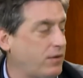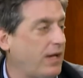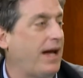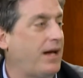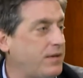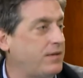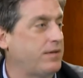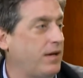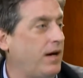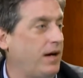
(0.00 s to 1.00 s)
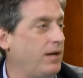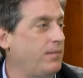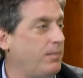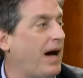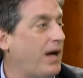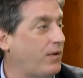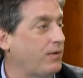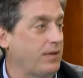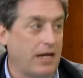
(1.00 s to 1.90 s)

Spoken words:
glass, bottles.